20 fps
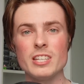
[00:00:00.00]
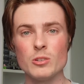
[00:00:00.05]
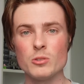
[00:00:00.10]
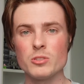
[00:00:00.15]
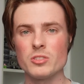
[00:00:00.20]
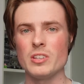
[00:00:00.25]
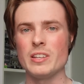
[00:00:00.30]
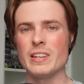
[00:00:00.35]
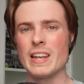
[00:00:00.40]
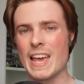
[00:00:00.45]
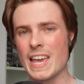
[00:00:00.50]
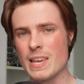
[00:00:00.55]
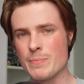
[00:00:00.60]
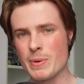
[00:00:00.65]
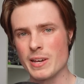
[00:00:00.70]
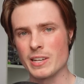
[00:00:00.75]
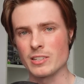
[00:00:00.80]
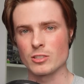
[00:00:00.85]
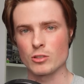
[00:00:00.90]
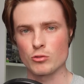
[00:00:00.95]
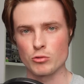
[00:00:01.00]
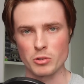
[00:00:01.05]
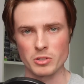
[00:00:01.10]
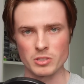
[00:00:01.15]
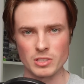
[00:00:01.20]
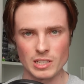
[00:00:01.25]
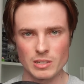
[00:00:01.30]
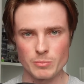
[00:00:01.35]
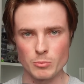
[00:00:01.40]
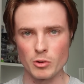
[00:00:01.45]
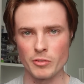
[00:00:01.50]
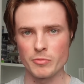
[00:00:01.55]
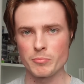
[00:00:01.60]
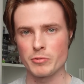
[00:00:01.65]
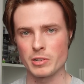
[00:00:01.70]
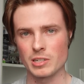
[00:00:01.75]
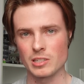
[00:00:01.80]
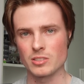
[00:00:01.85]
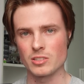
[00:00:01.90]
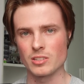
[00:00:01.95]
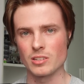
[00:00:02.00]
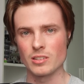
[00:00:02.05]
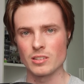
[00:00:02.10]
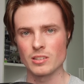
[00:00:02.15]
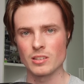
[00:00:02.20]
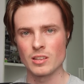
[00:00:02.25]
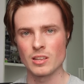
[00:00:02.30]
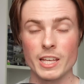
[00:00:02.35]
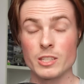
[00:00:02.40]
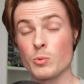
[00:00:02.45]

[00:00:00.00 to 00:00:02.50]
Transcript: Eocene apex crocodylomorph predator,